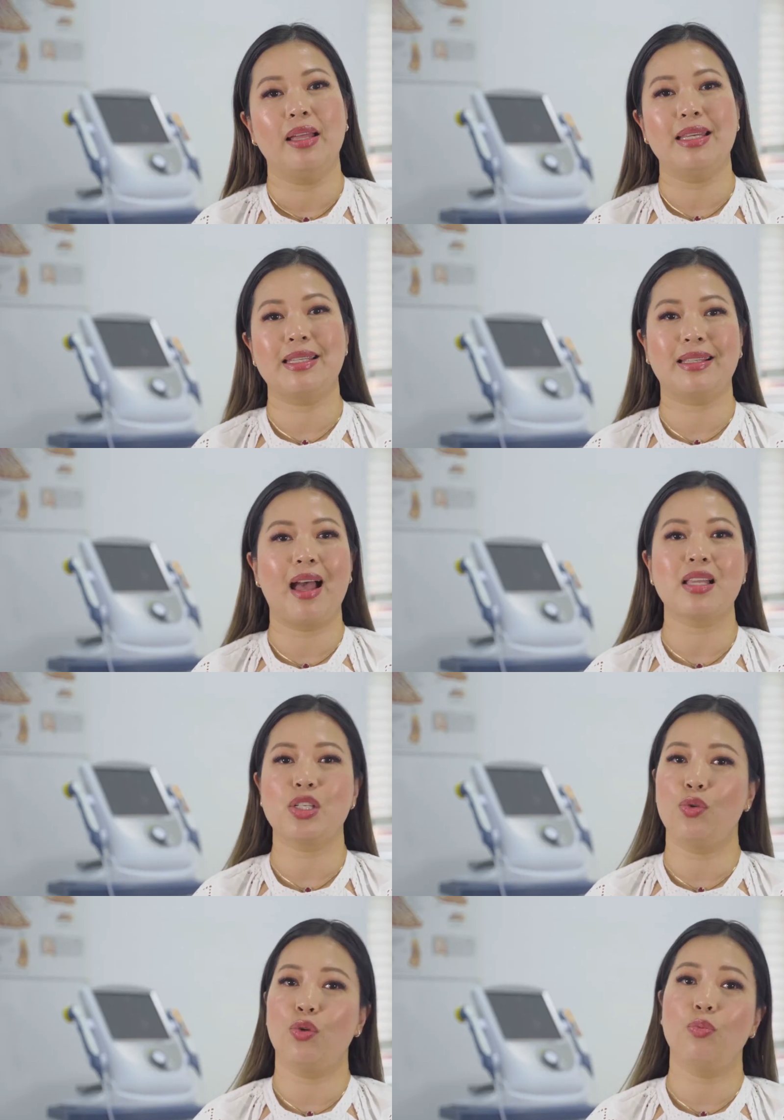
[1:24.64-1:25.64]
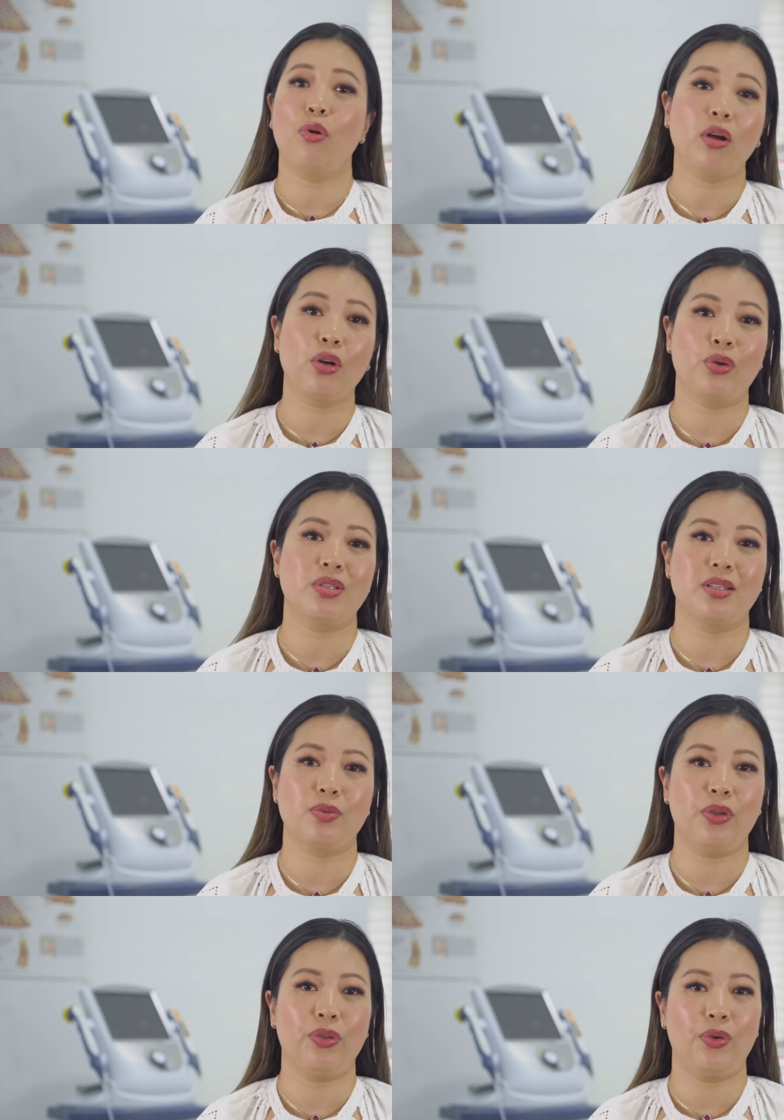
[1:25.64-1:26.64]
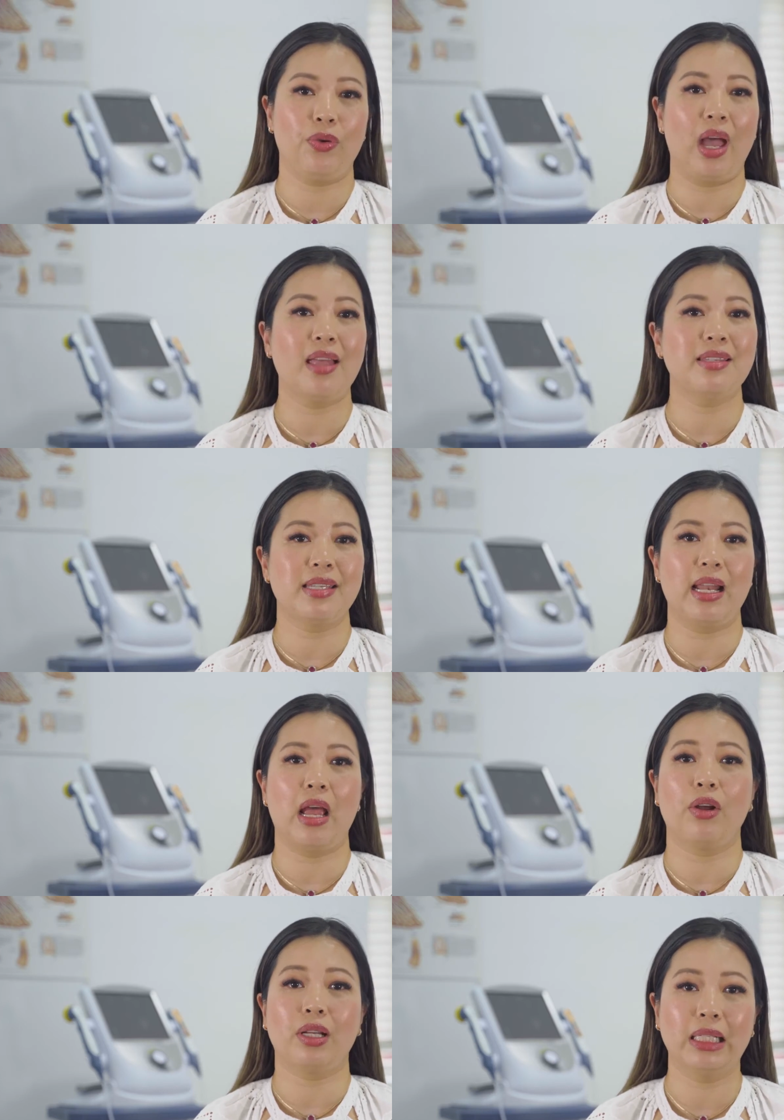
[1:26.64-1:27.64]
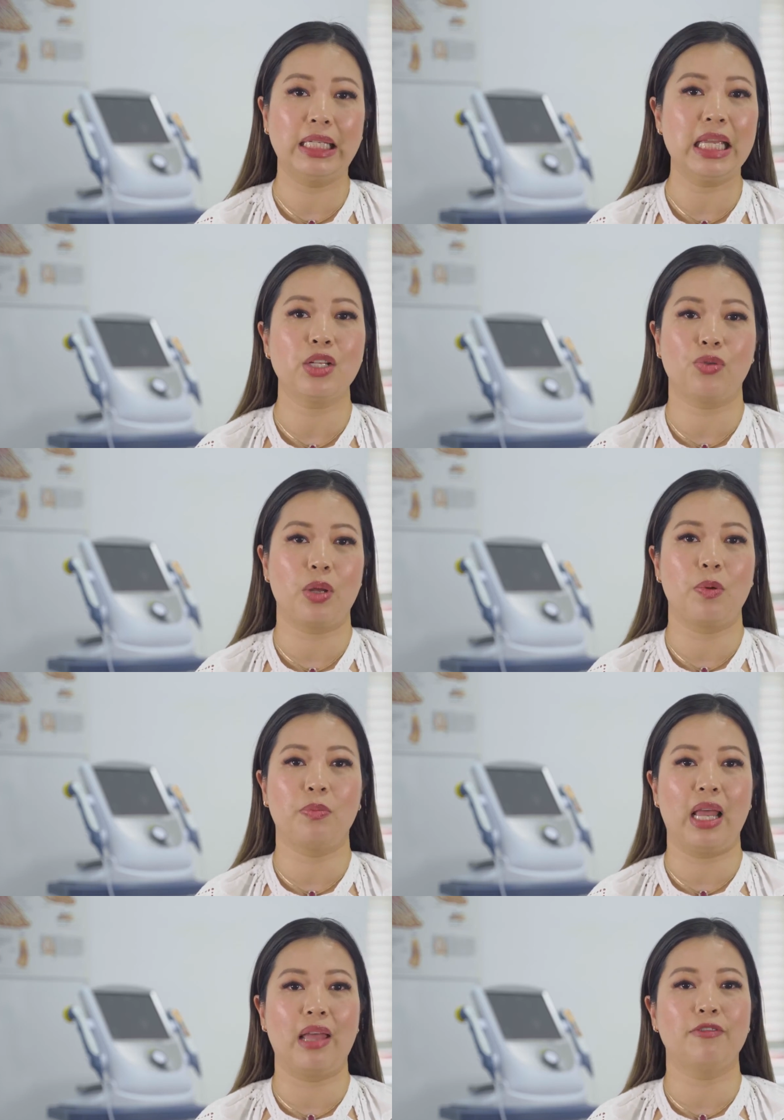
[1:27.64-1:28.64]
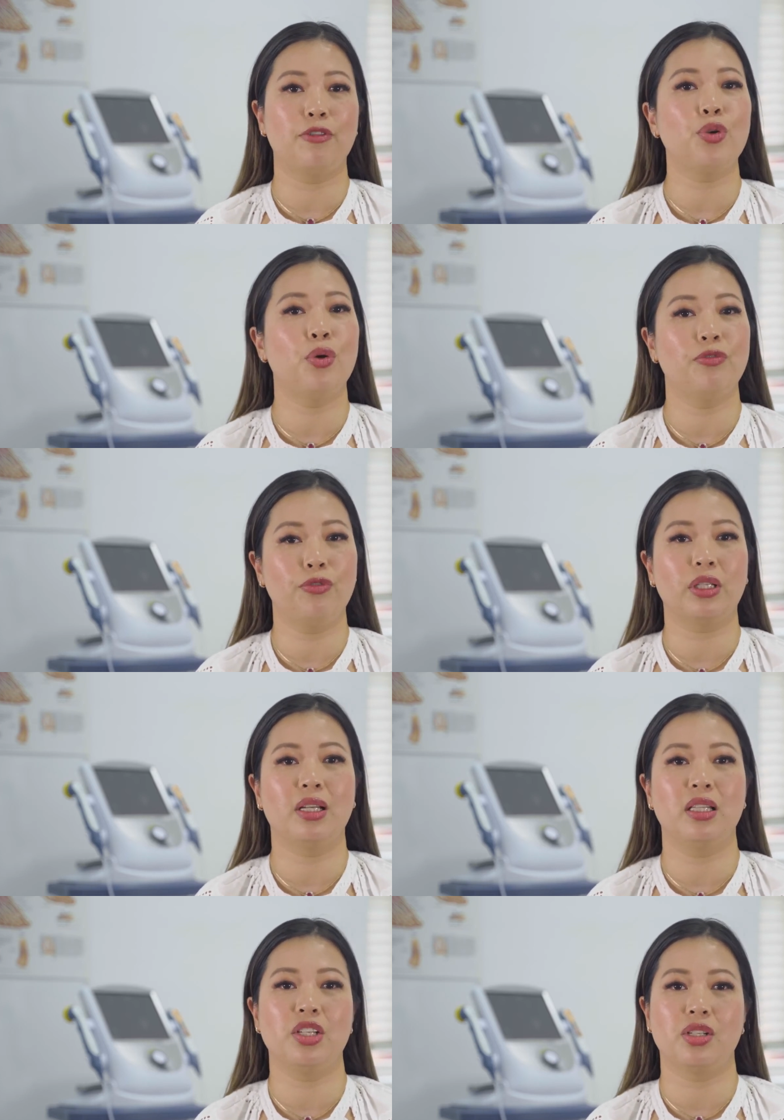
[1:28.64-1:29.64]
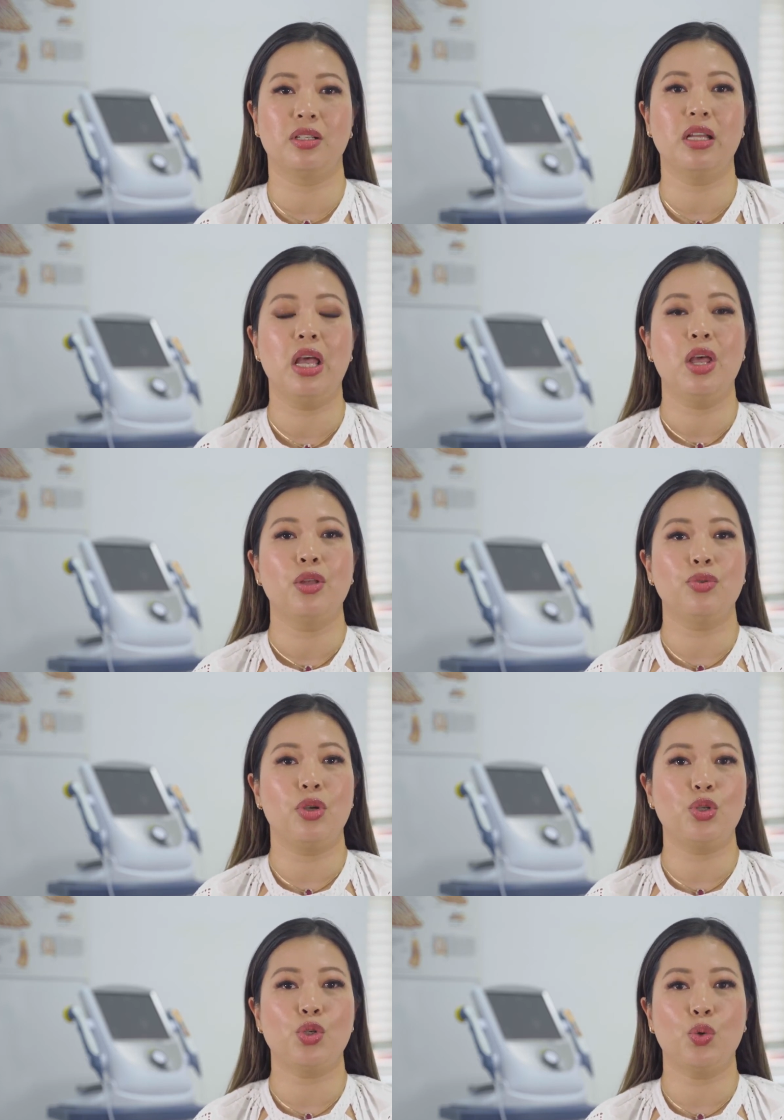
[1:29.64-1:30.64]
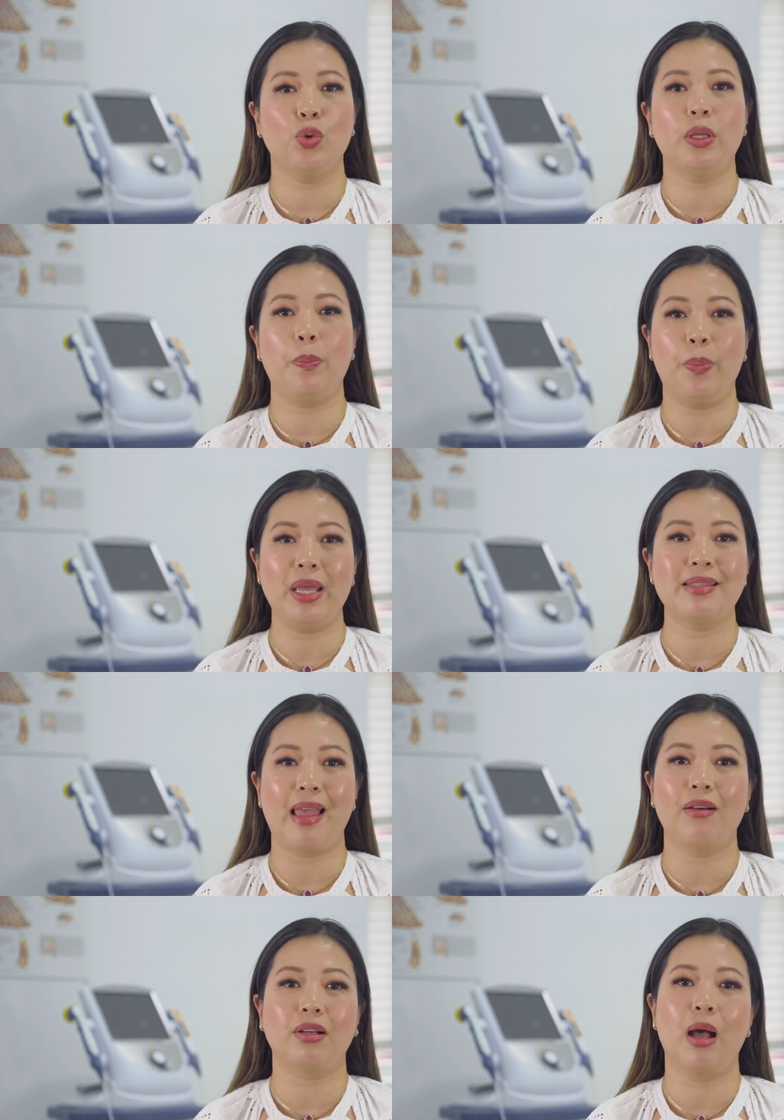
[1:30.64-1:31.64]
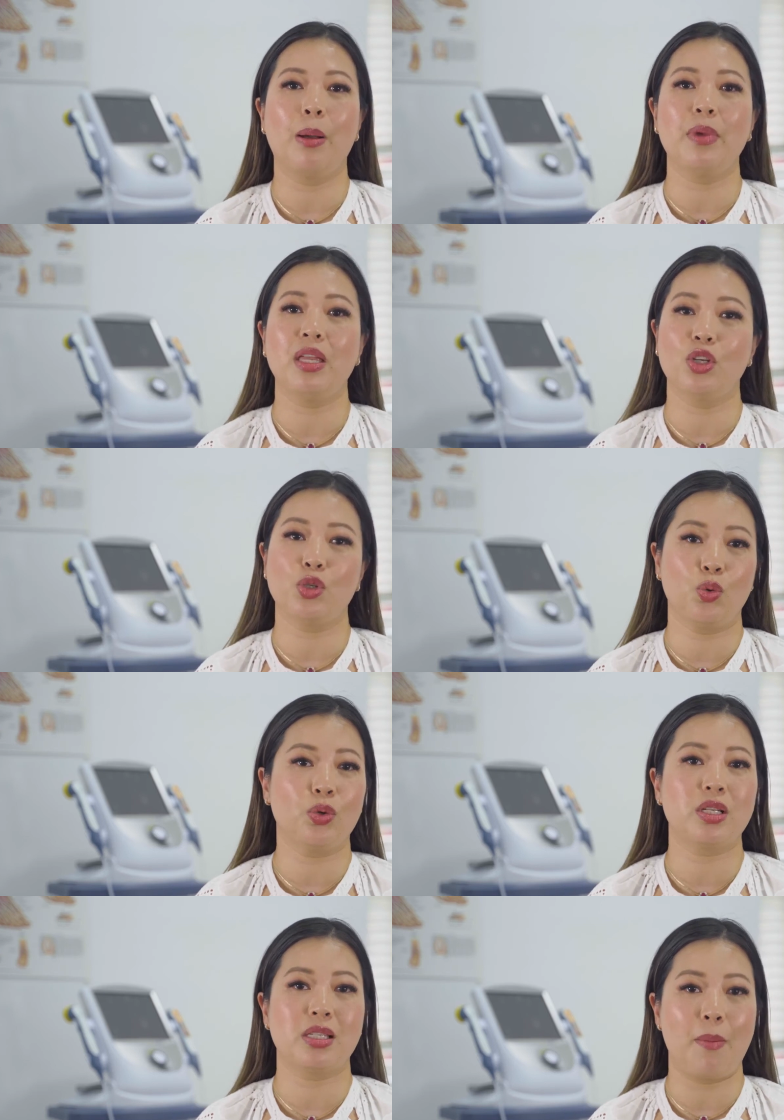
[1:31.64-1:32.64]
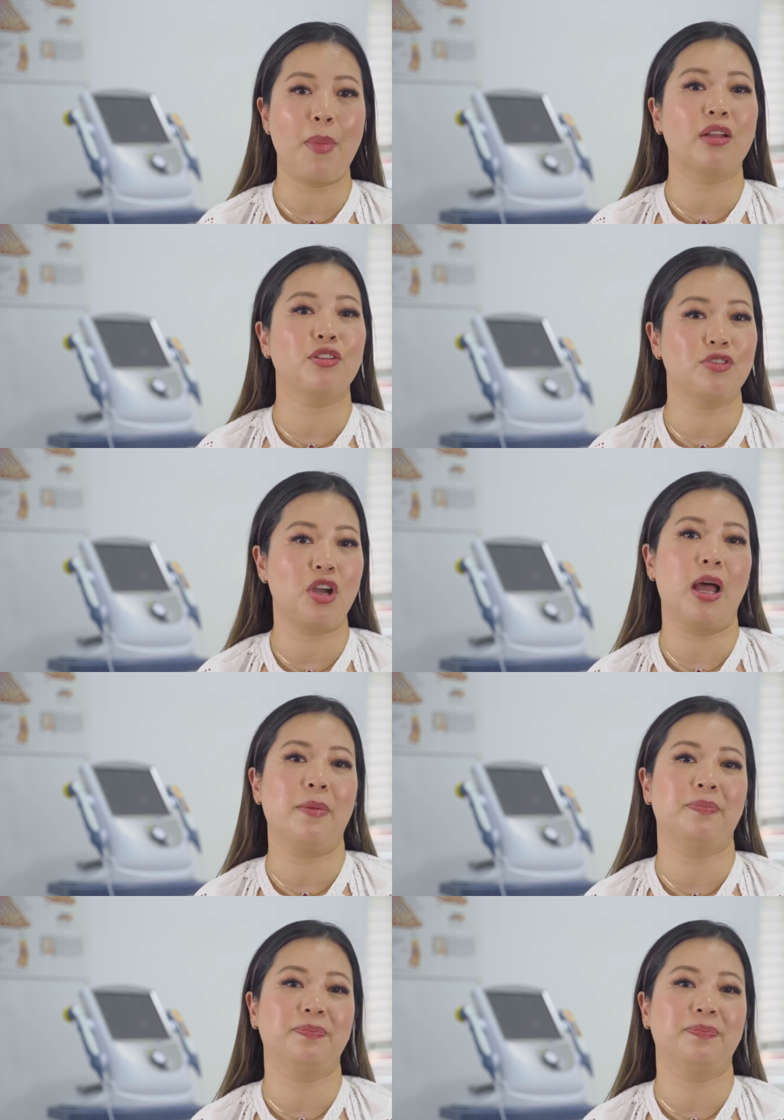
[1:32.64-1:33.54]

discuss your prognosis with you and set out a clear treatment plan for your foot condition to ensure the best outcome in the shortest amount of time.